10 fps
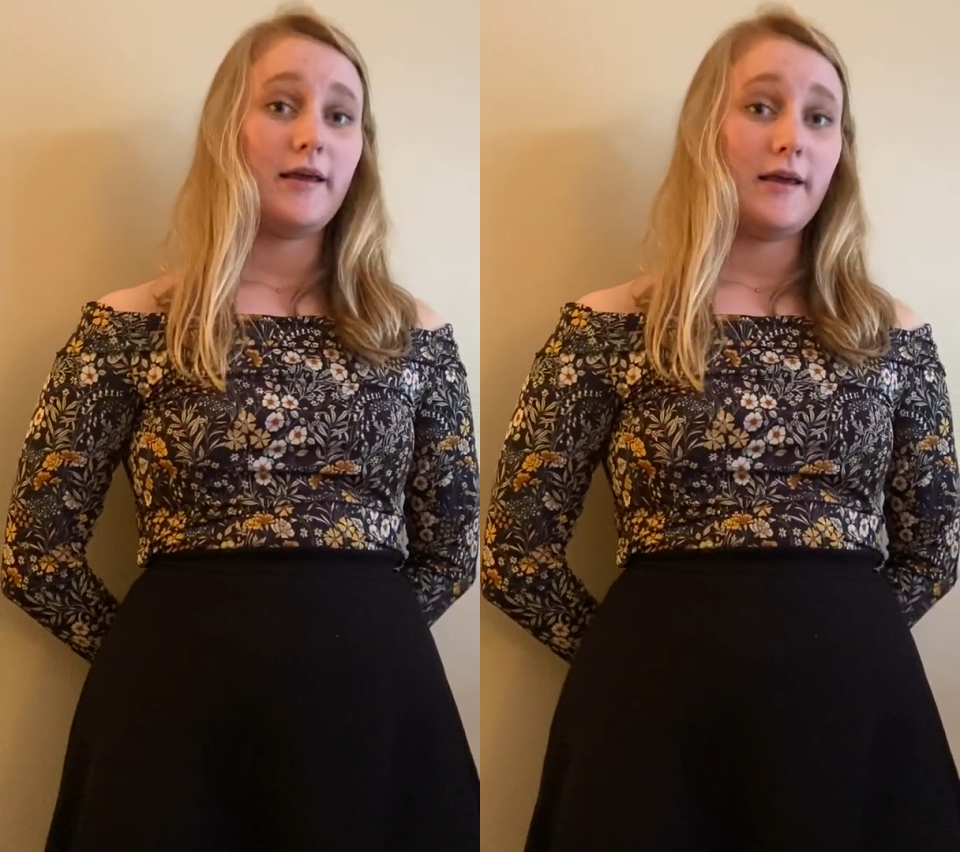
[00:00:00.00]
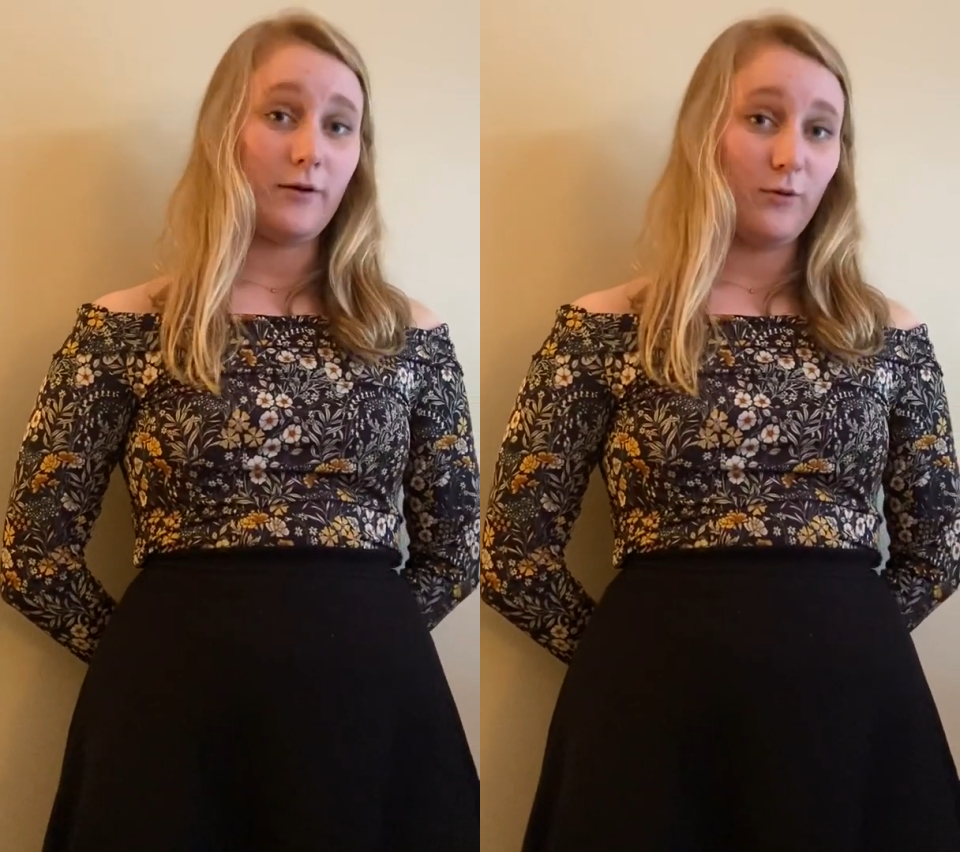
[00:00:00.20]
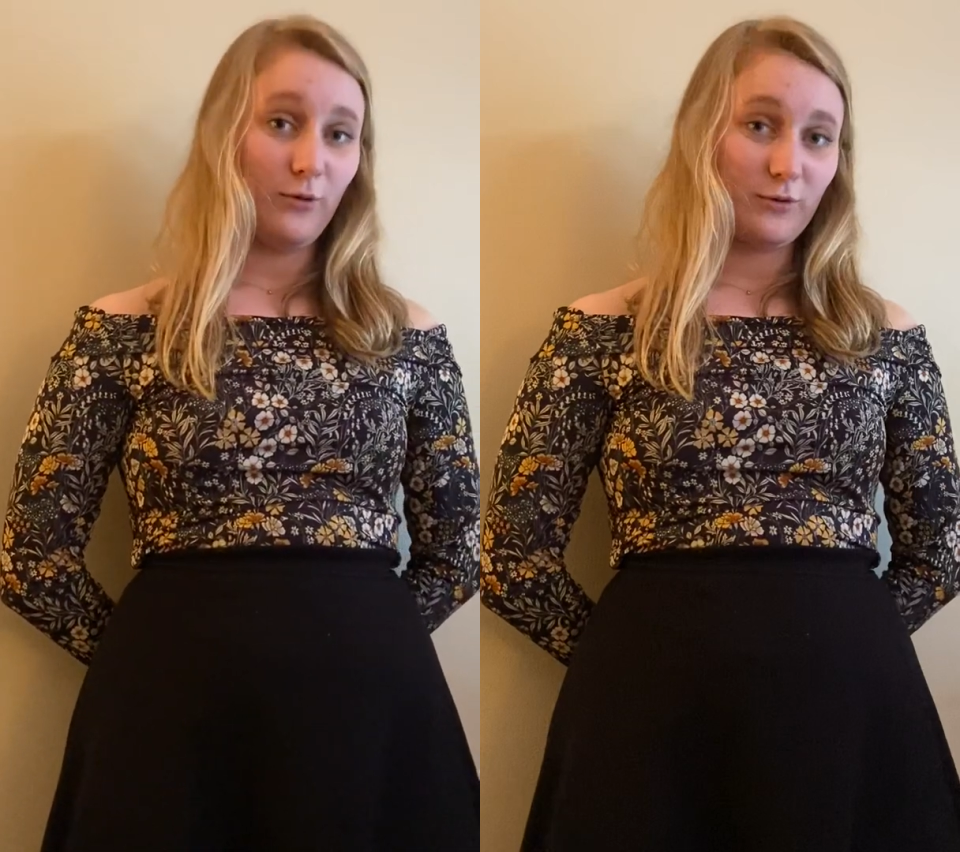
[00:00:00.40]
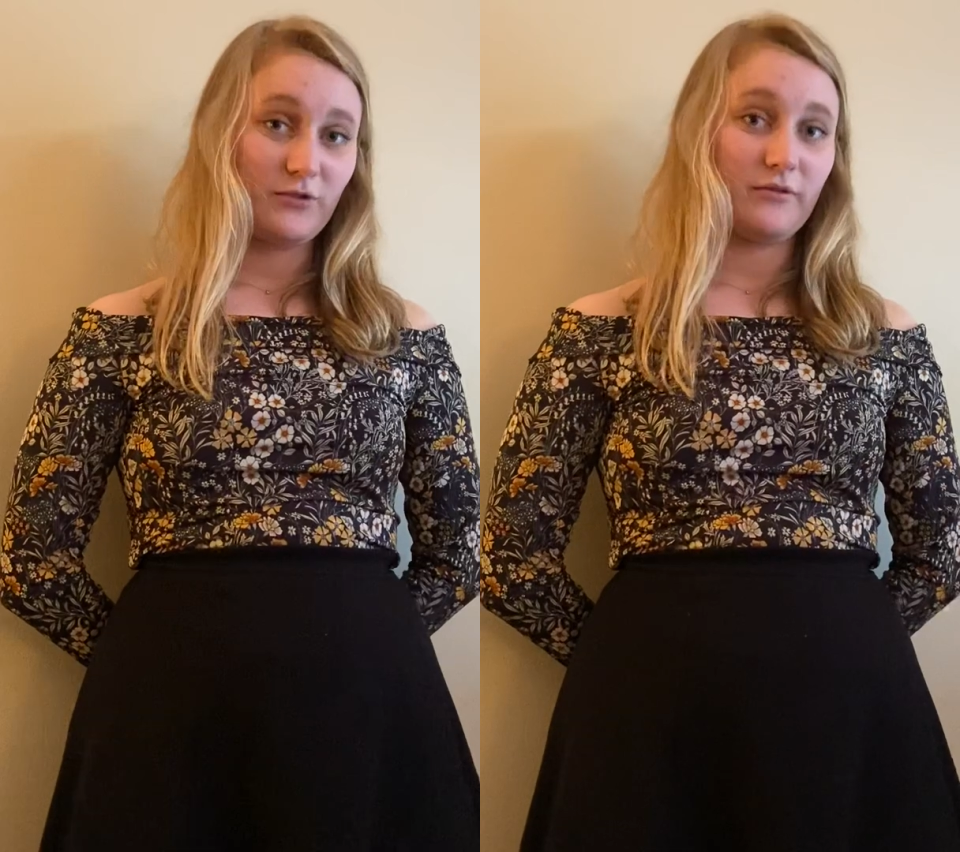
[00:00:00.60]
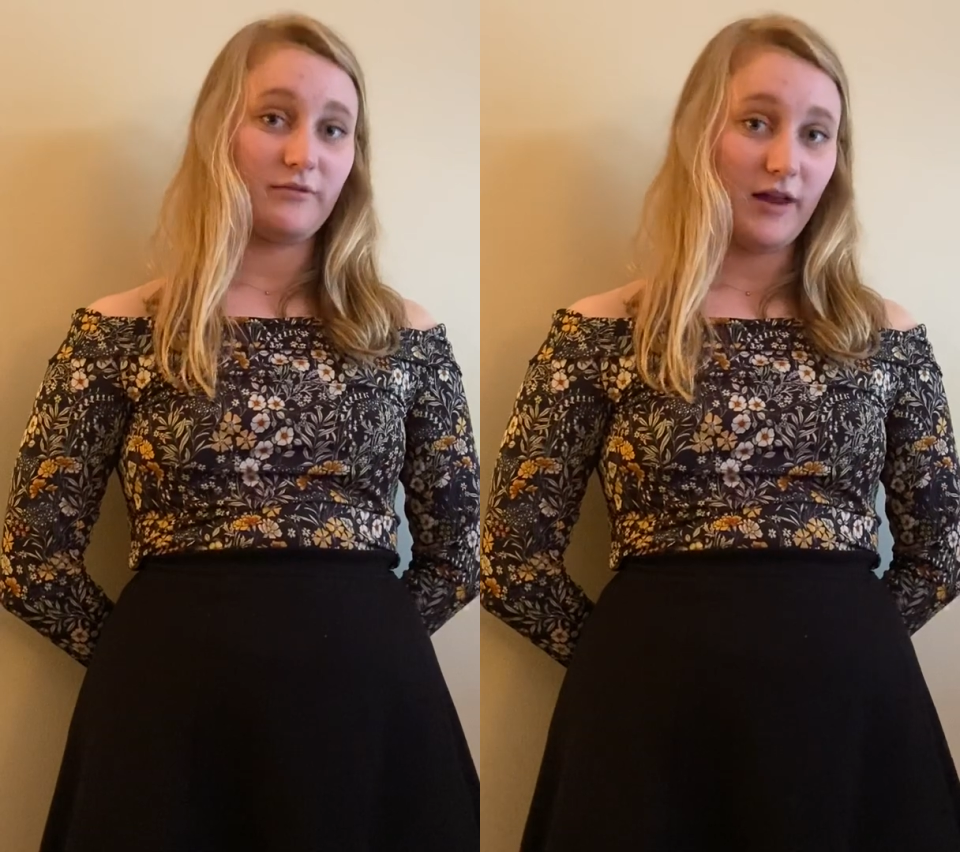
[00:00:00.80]
and
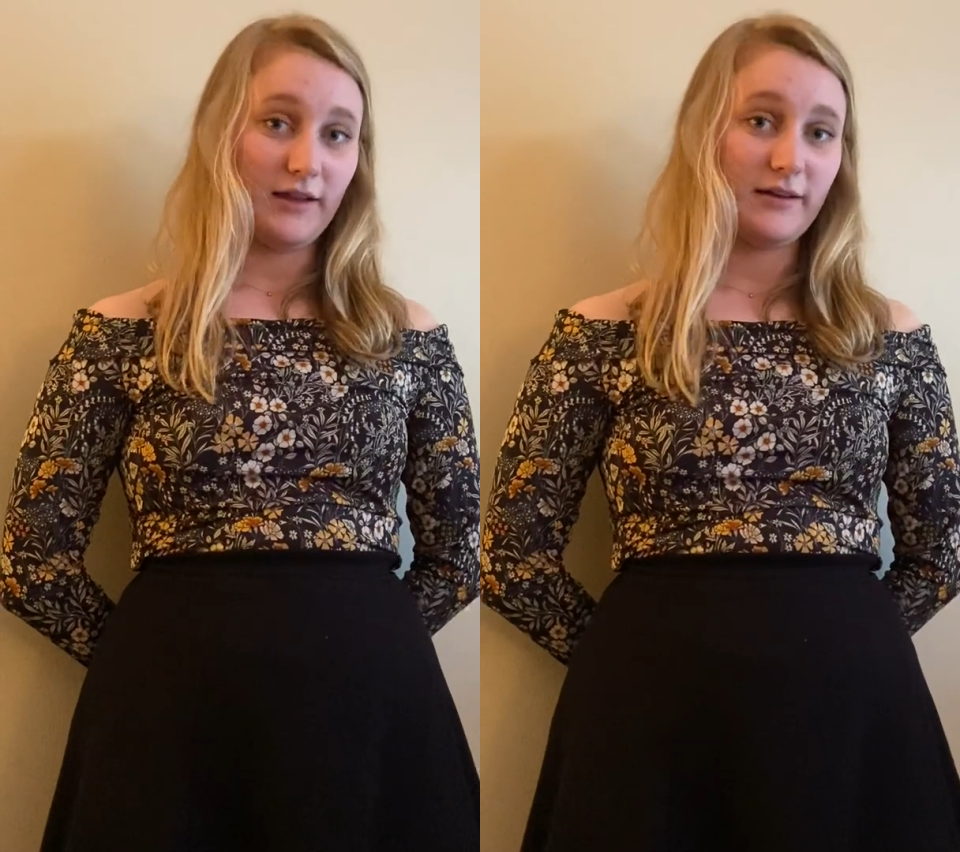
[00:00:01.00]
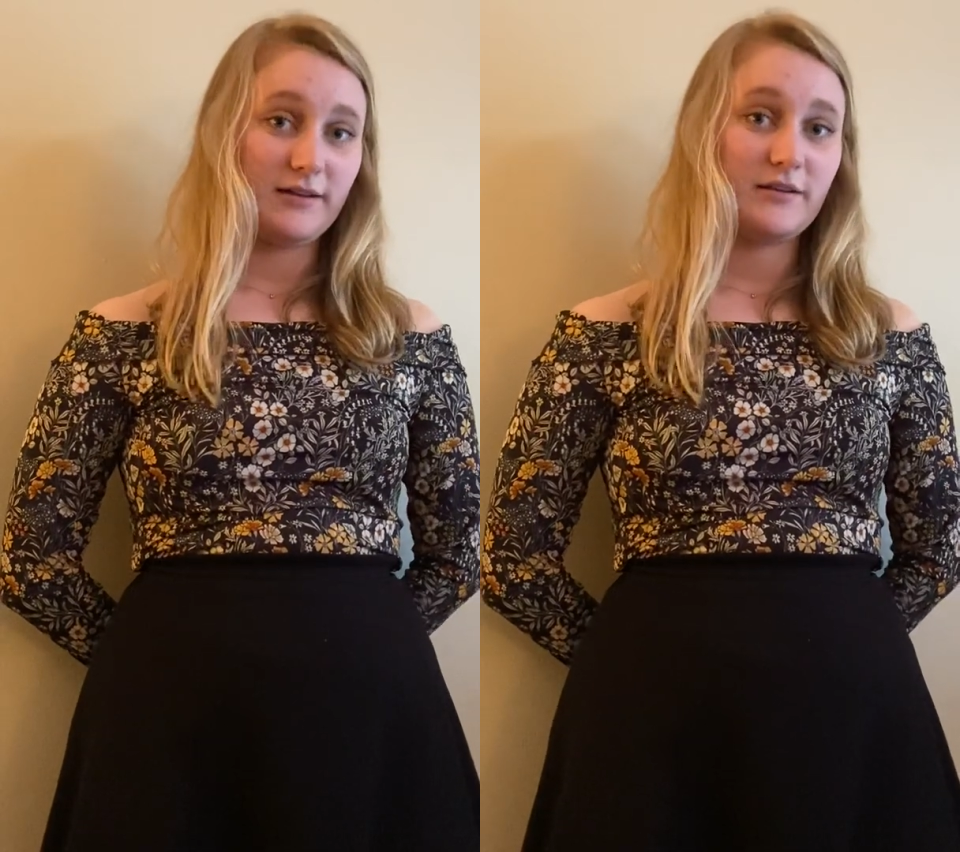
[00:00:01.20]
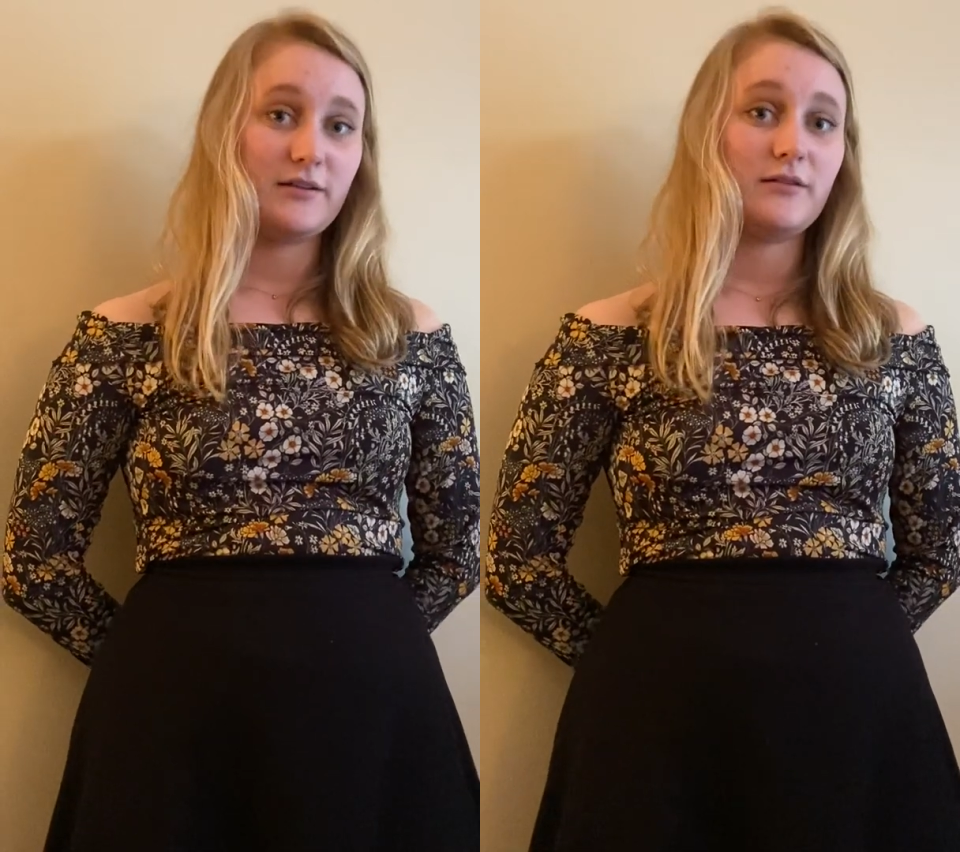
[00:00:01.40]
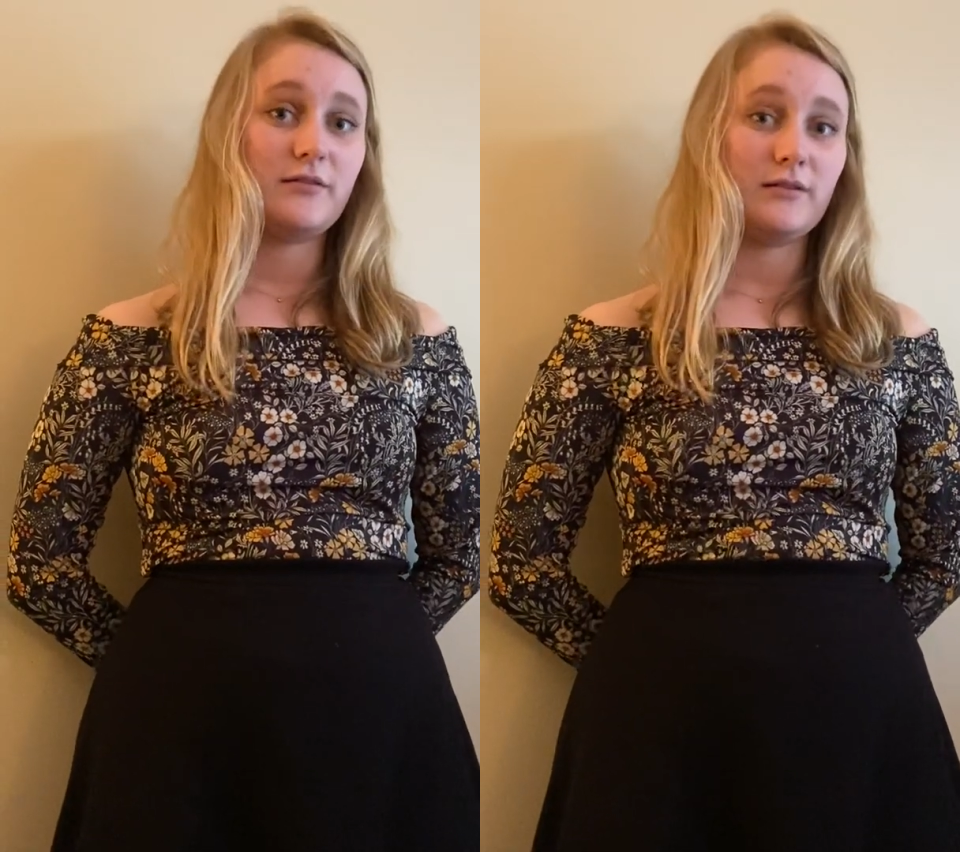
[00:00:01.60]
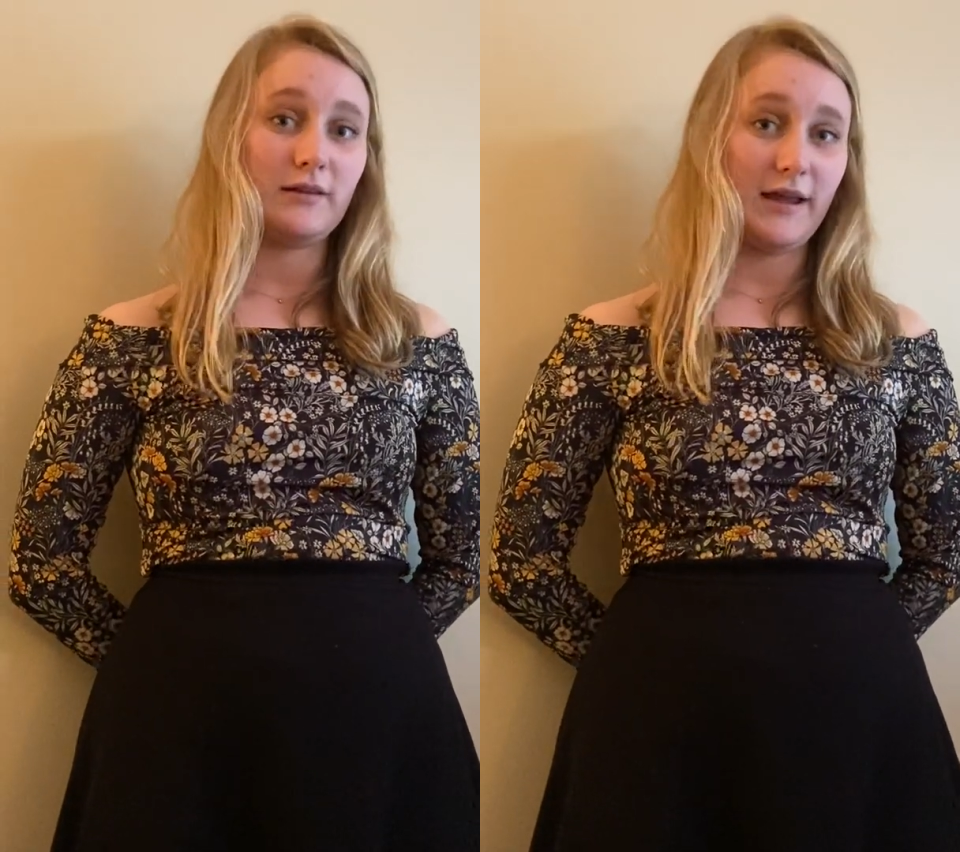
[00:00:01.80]
ultraviolet
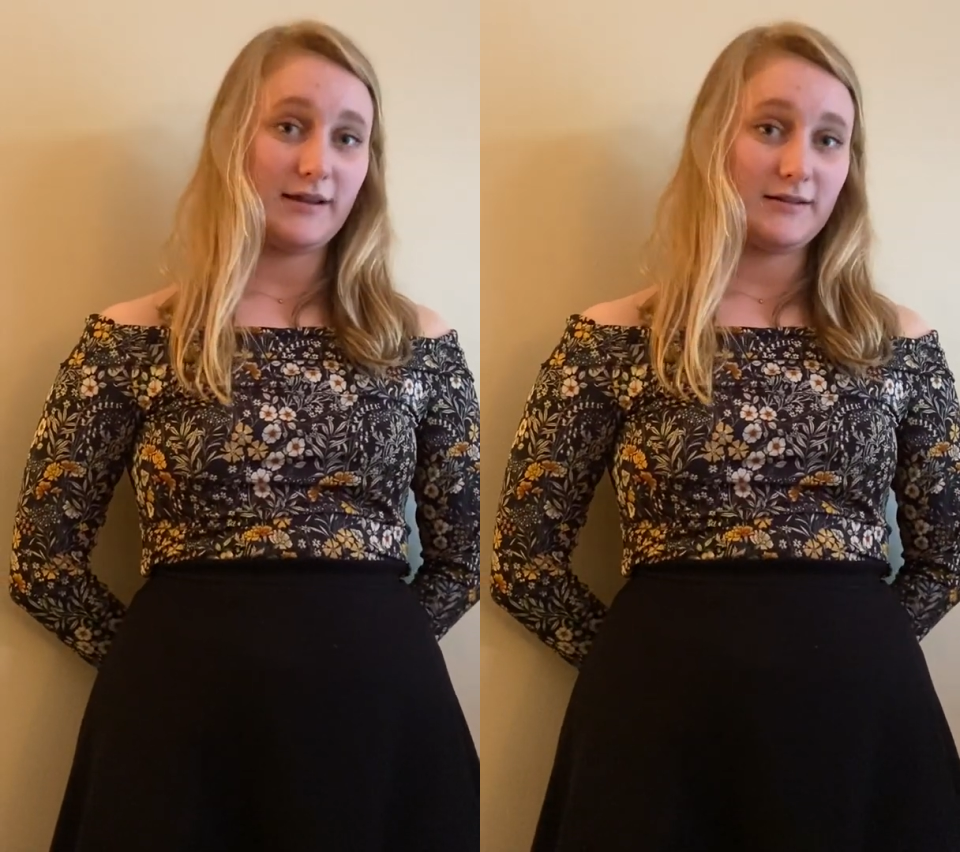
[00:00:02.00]
light.